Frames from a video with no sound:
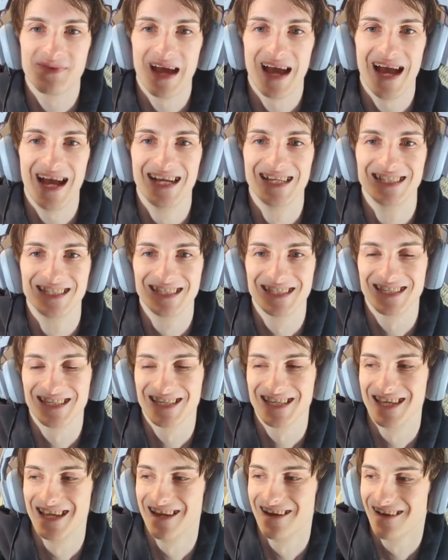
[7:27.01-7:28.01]
past
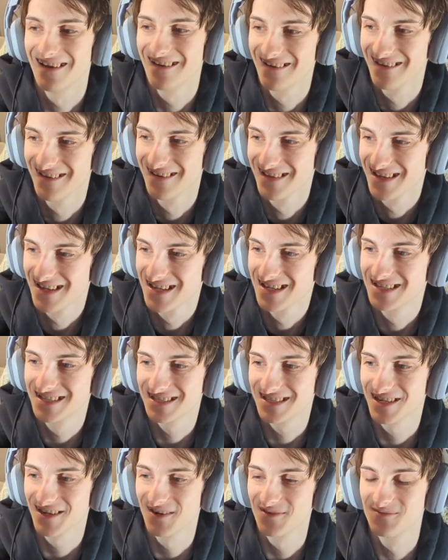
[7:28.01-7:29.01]
year in
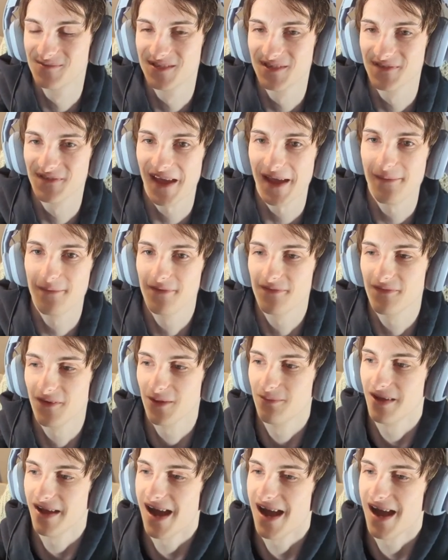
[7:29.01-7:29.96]
terms of game development.